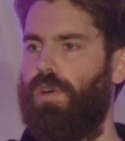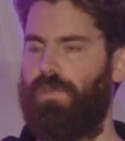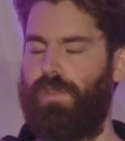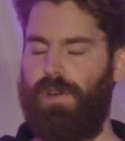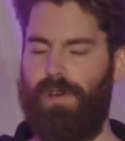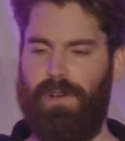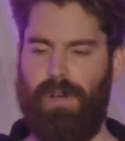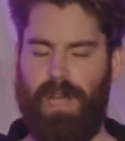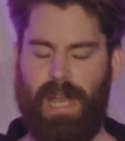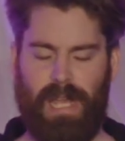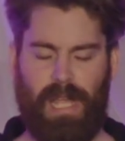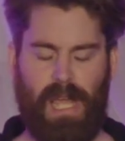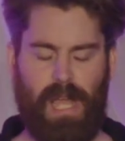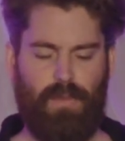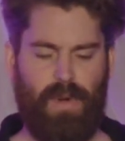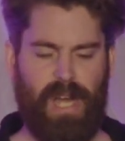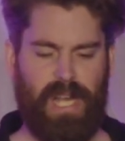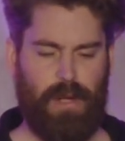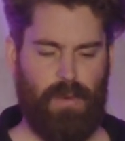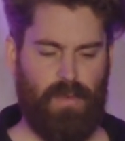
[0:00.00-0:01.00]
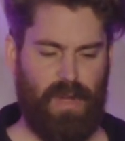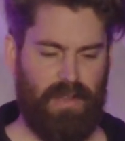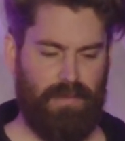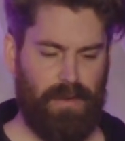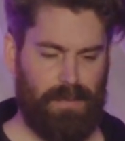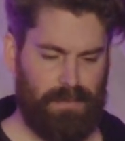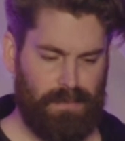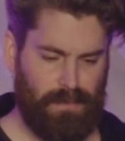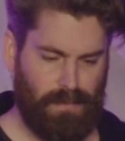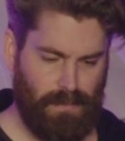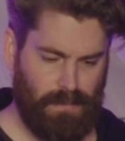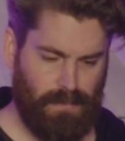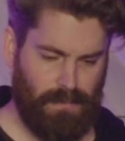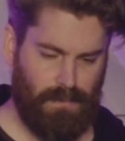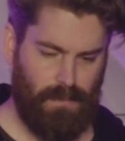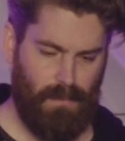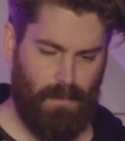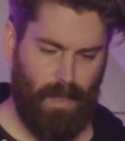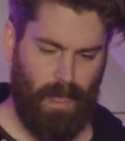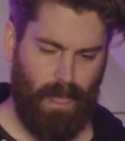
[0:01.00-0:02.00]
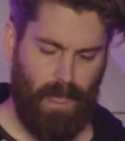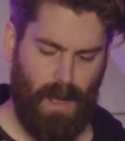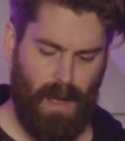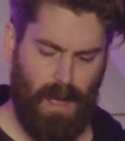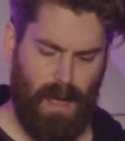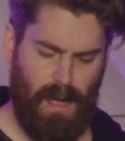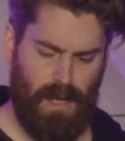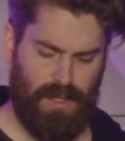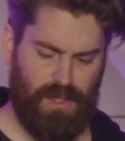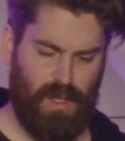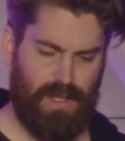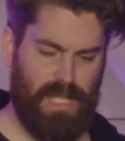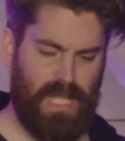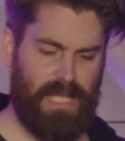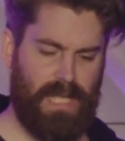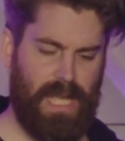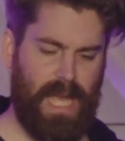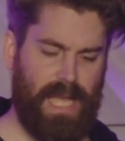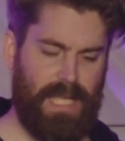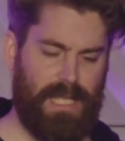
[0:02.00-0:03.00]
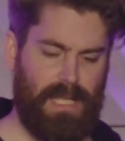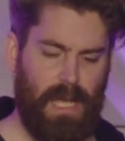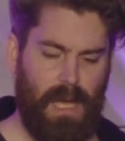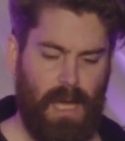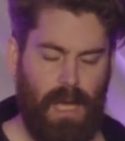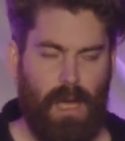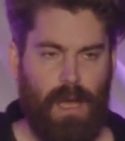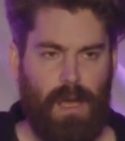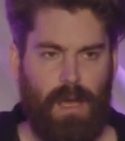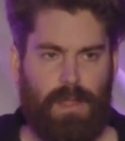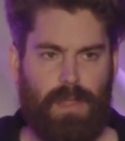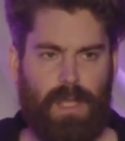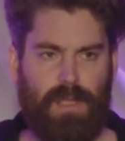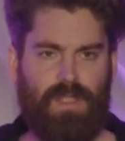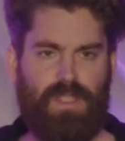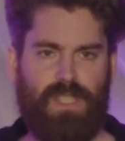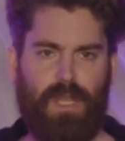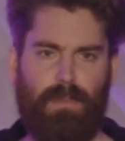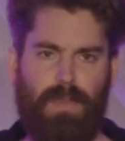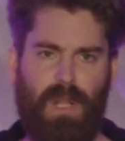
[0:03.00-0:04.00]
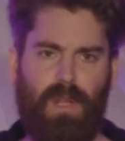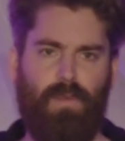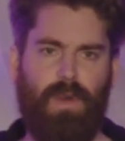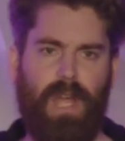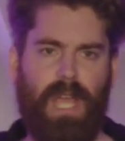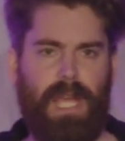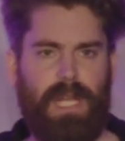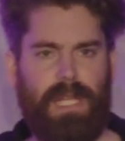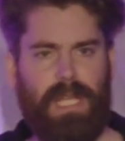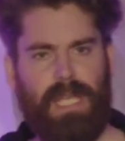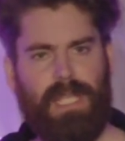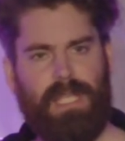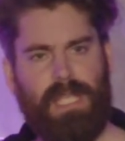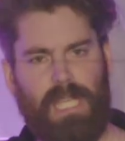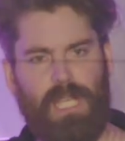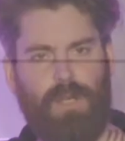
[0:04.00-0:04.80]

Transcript: over a radio wave. So in this case, the symbol rate is